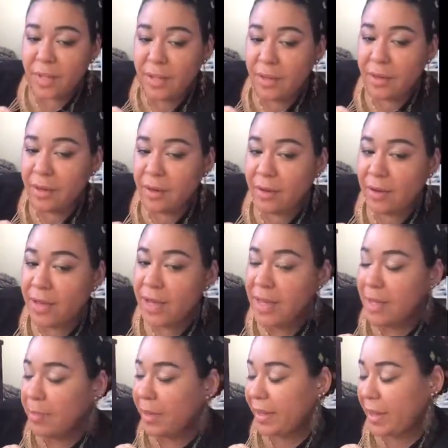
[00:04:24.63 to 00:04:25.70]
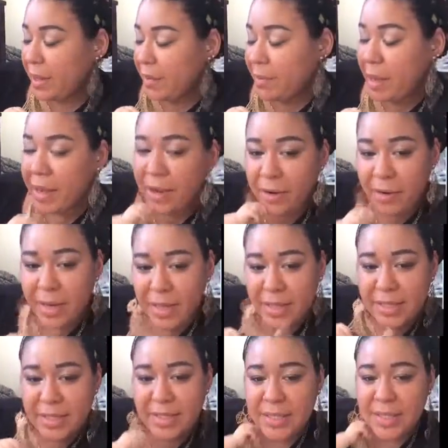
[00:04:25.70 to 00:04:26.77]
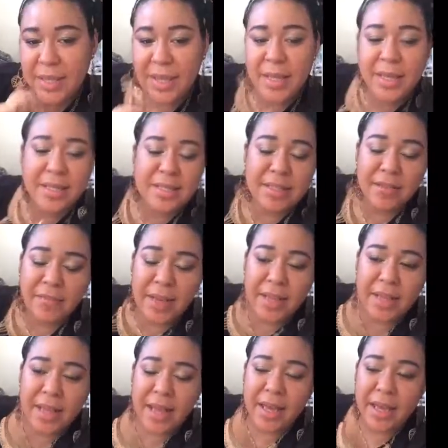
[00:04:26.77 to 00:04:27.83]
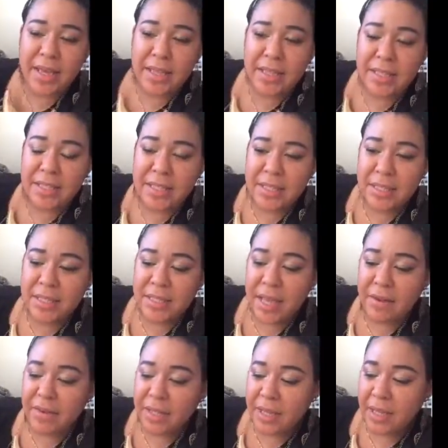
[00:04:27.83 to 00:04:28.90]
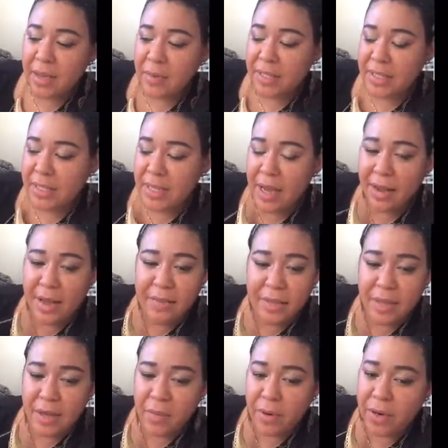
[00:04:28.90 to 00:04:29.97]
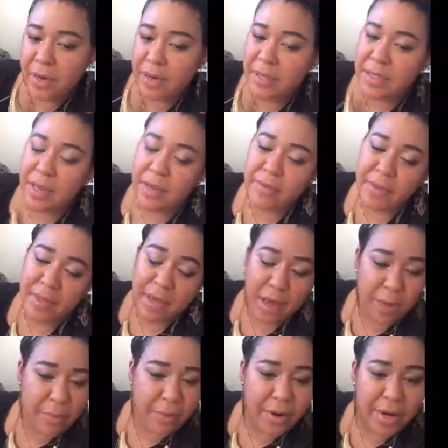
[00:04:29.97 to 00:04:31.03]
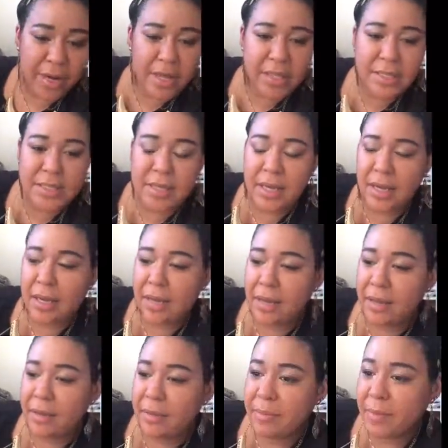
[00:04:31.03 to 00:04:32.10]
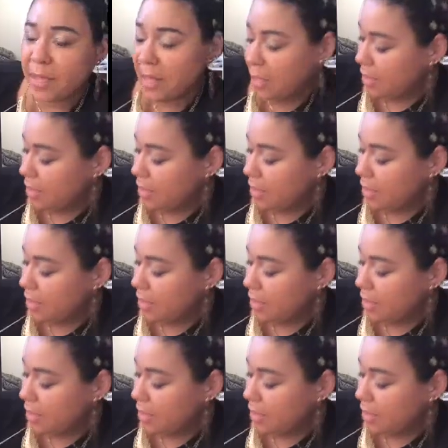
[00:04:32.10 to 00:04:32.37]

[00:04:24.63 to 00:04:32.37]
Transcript: You know, playing with my earrings, stuff like that. He's just into everything. He wants to see how everything works, how everything operates. Um,